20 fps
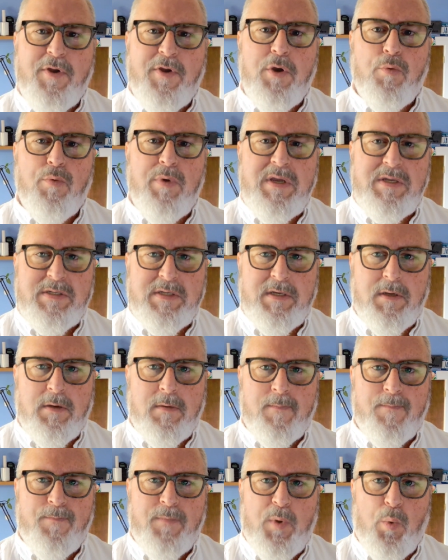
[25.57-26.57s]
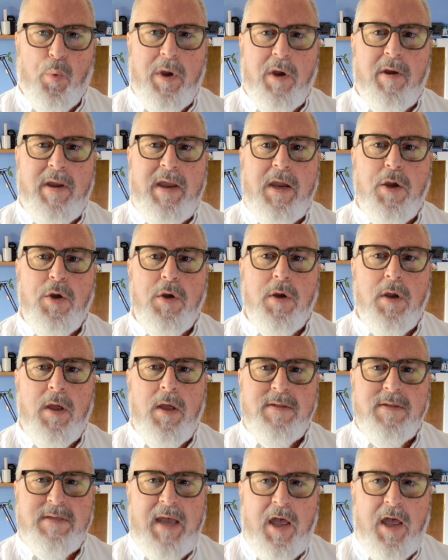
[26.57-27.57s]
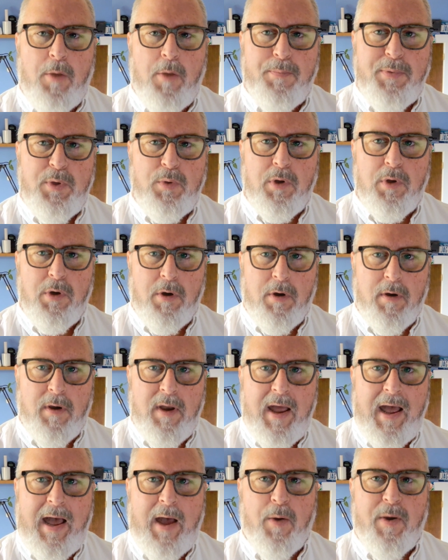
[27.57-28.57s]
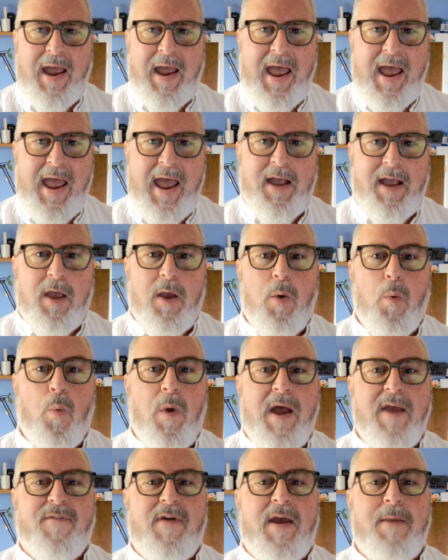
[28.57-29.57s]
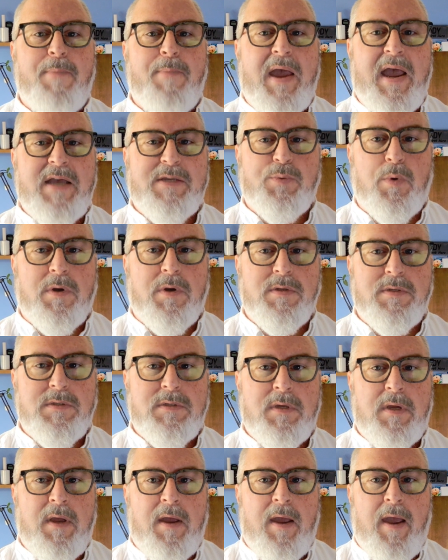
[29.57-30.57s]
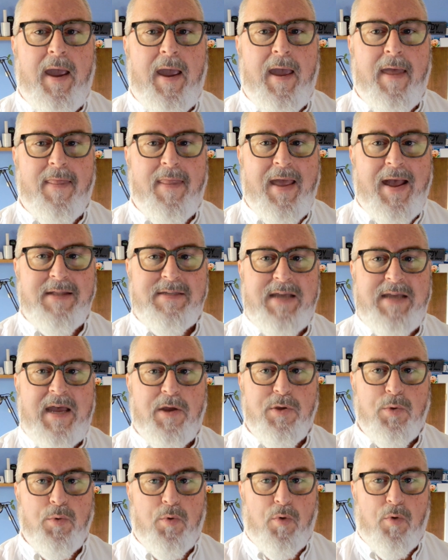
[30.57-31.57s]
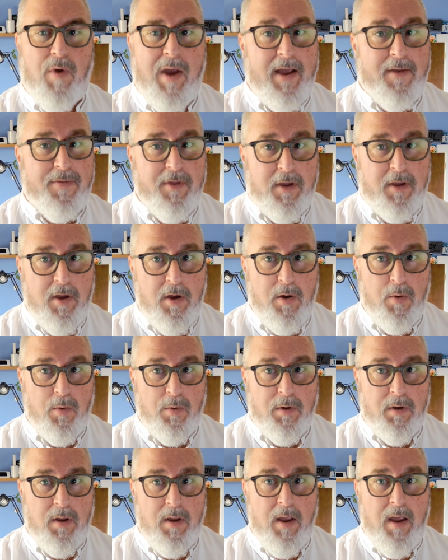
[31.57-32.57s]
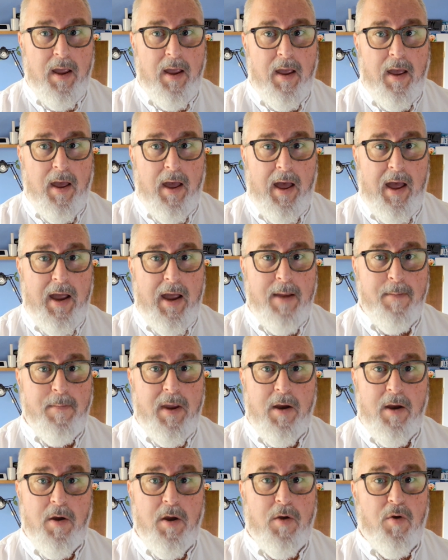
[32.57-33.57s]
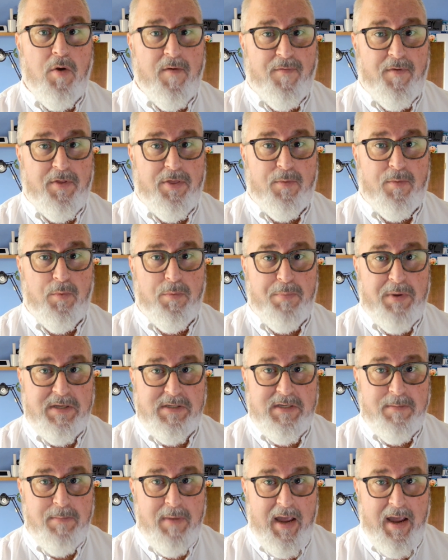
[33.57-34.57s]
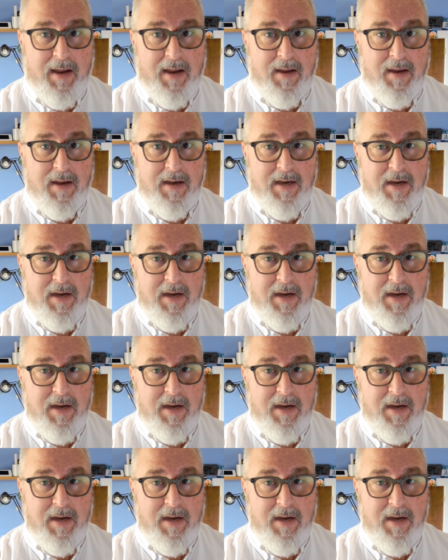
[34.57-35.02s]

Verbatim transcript: your reason, we're here to help you learn how to hack wi fi passwords. And that's how you crack the code. I'm Eric Griffith with PC Mag, and